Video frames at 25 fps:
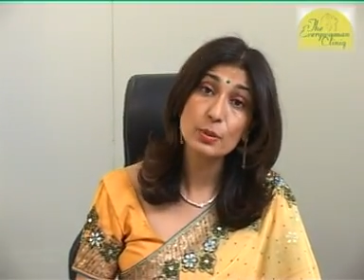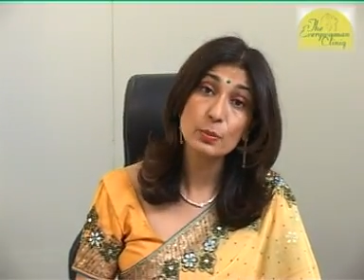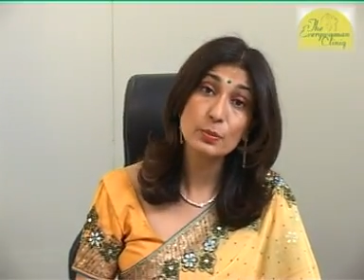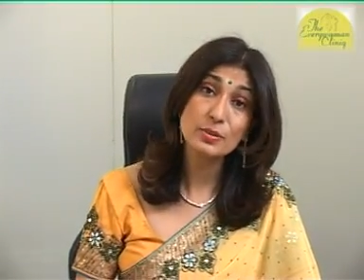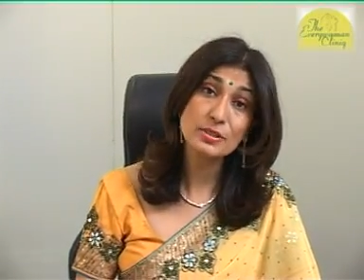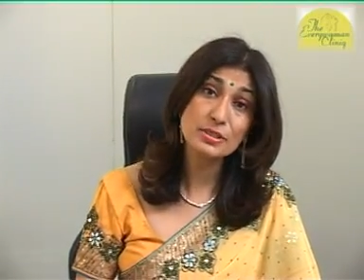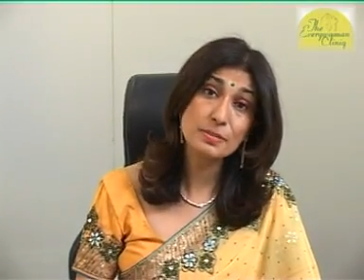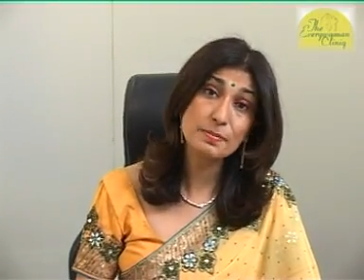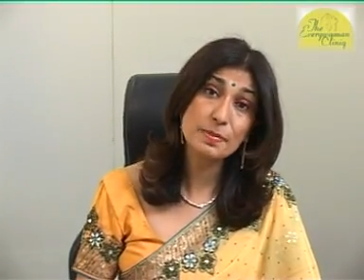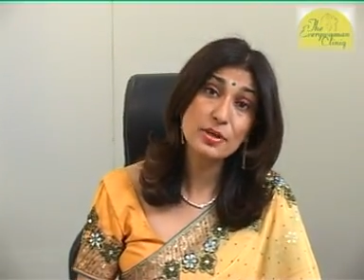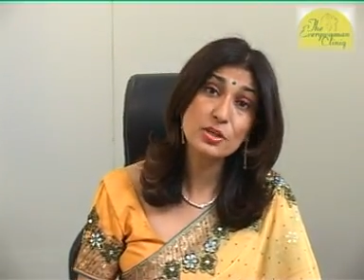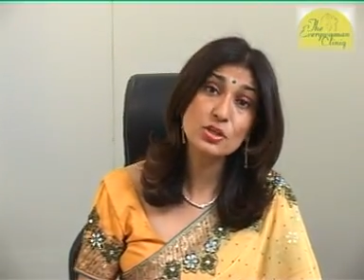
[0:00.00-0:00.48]

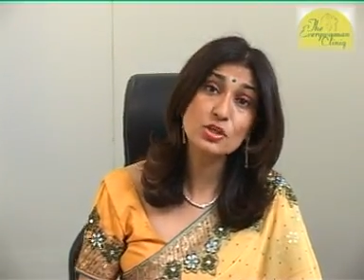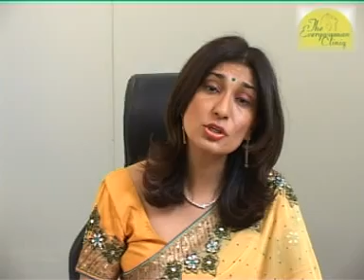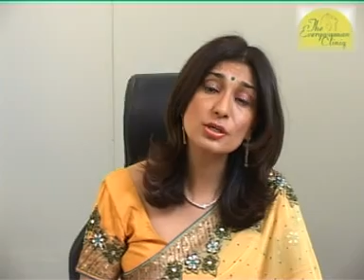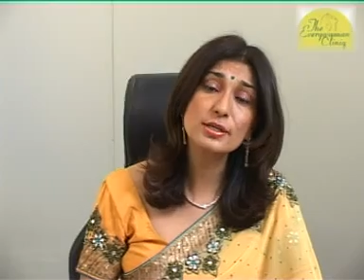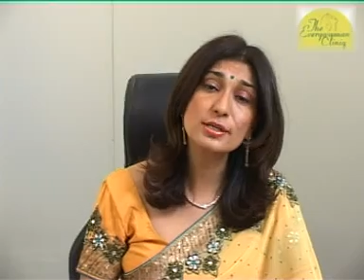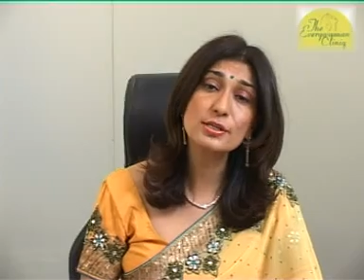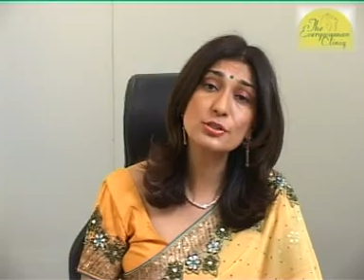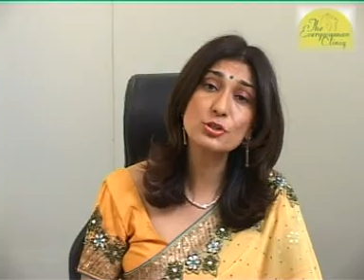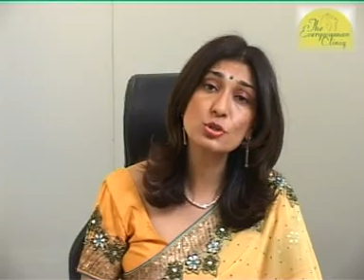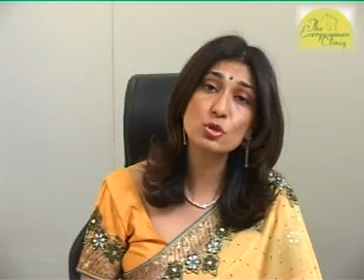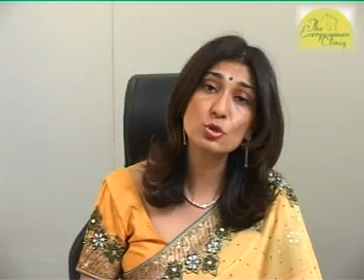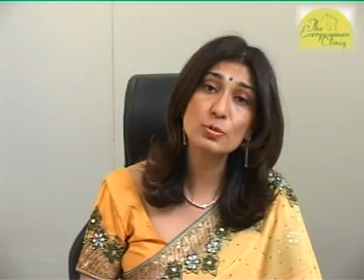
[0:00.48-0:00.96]
with
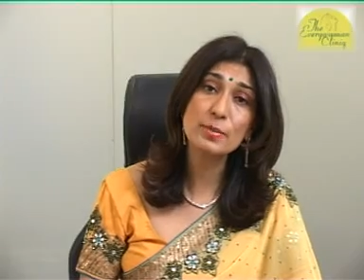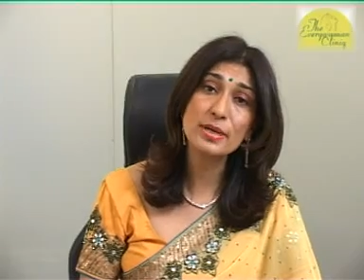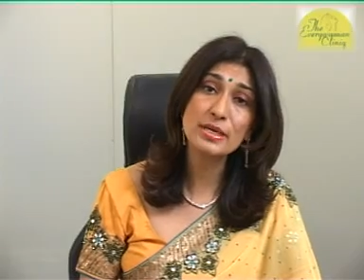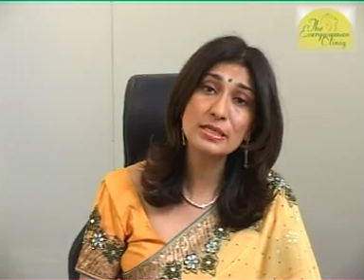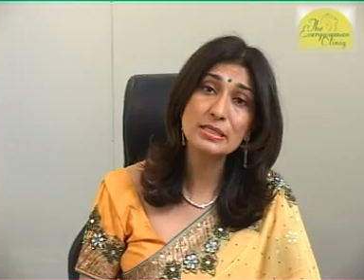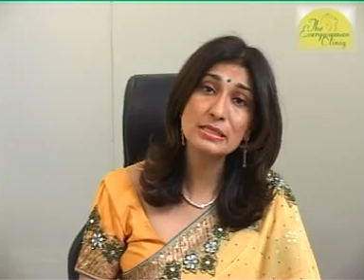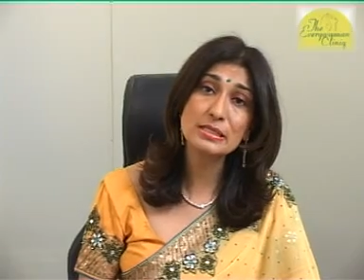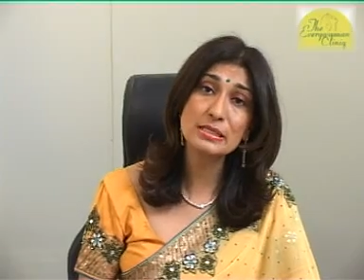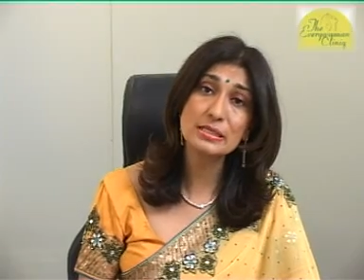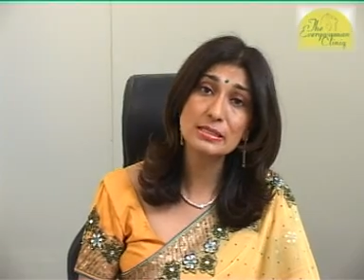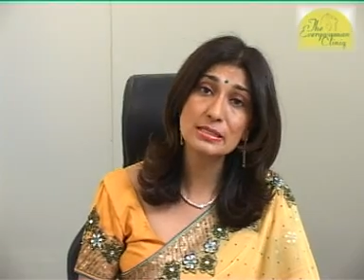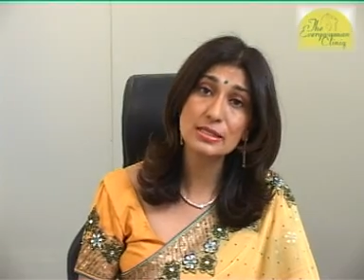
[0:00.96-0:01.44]
special
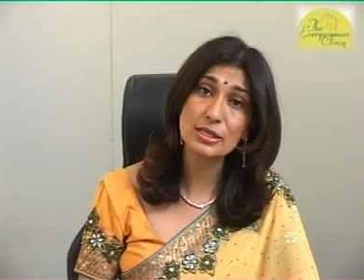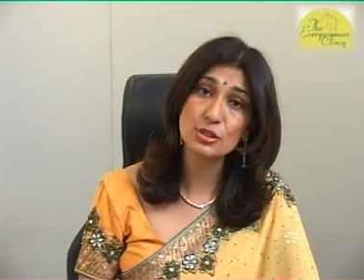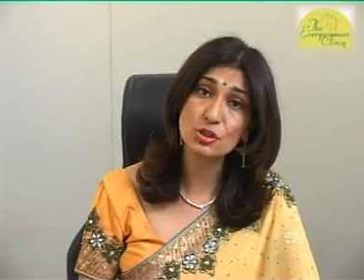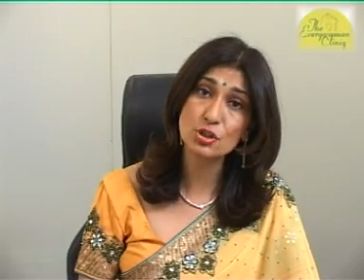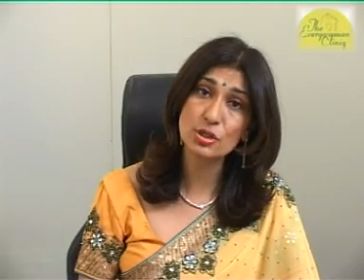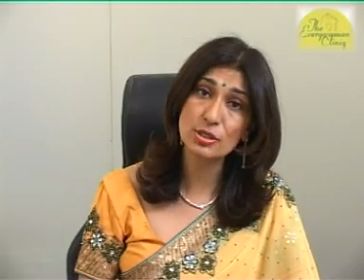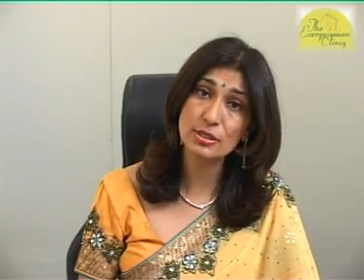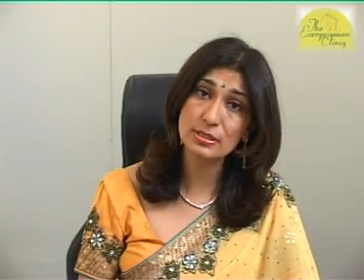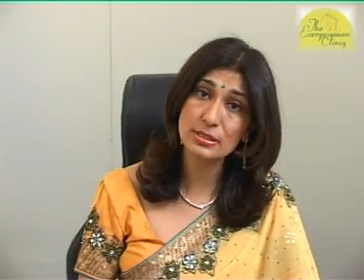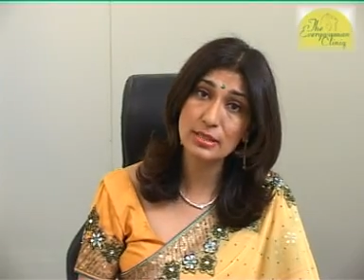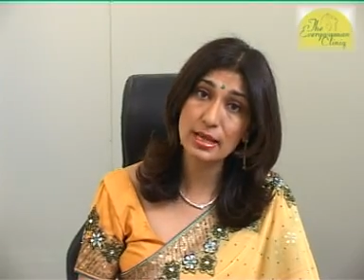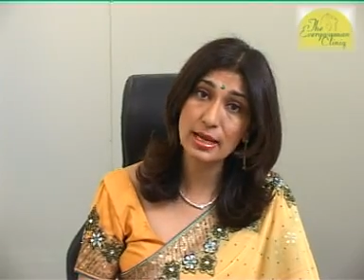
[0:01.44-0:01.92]
instruments
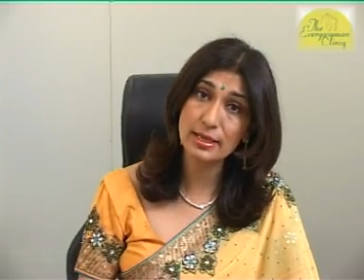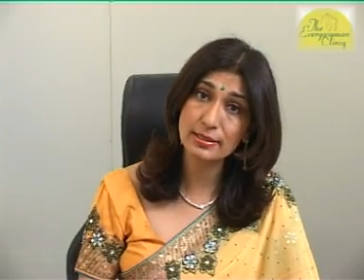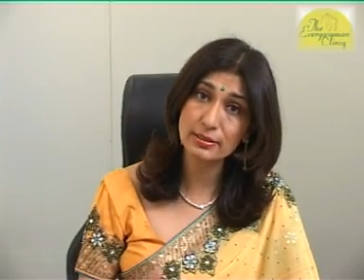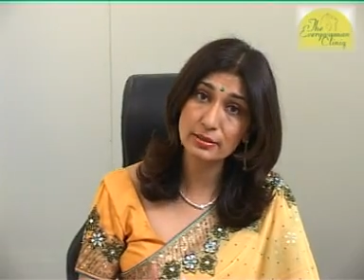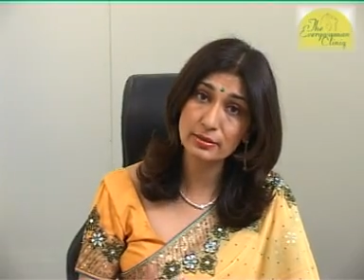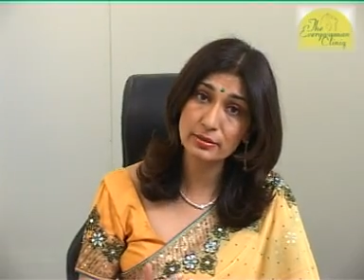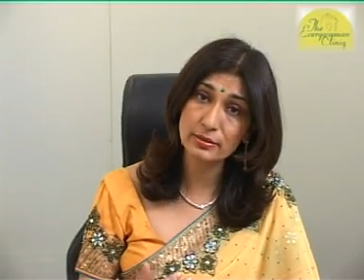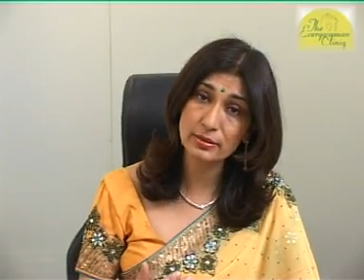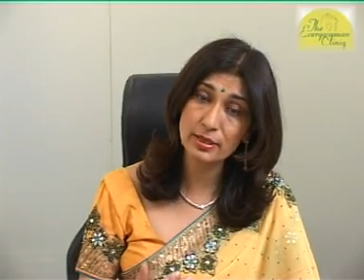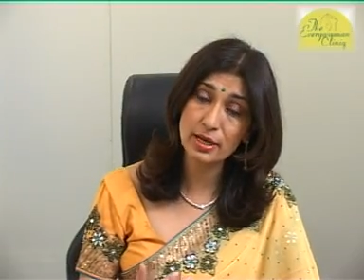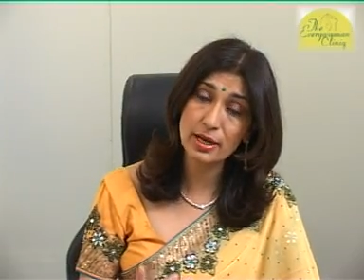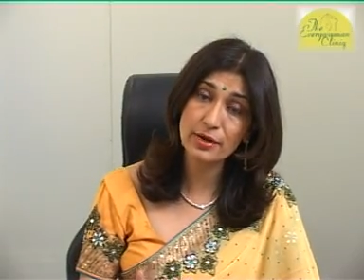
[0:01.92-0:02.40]
such as
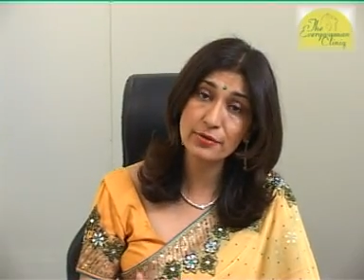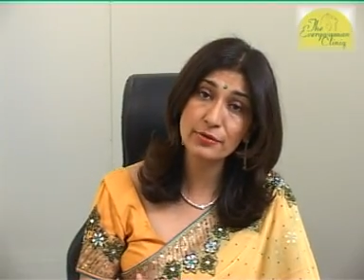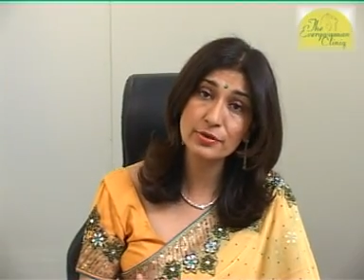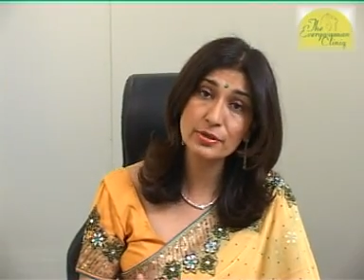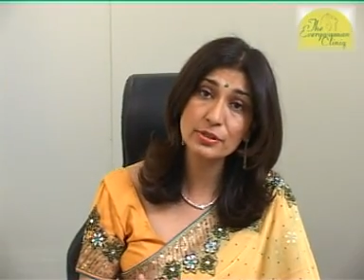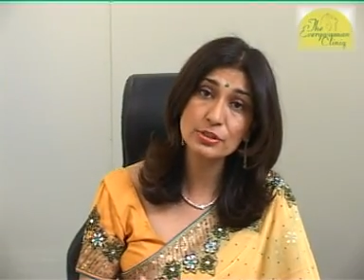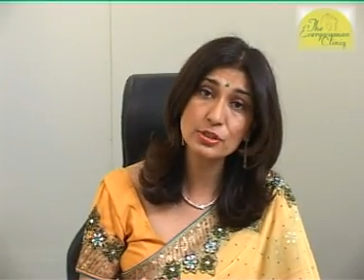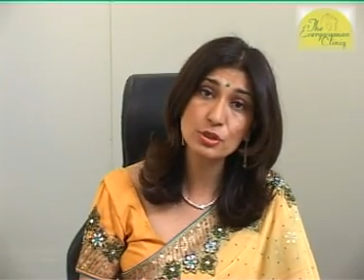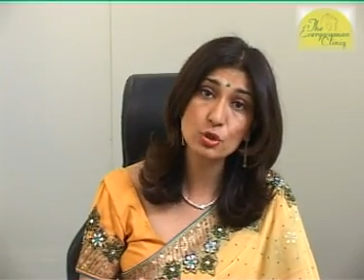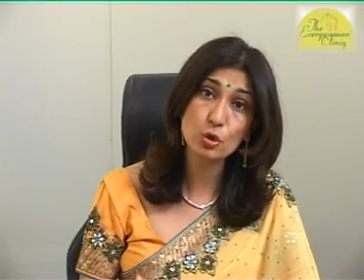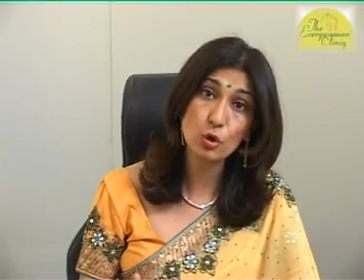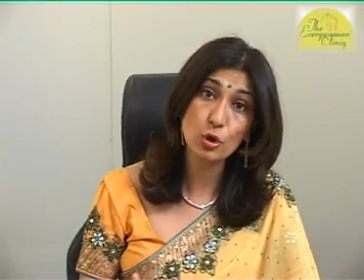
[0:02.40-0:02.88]
either a
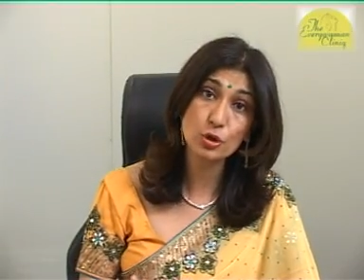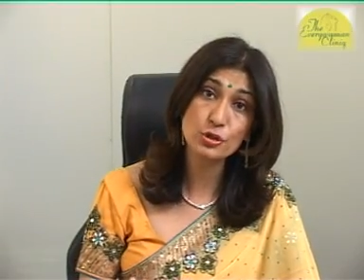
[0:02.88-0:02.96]
current,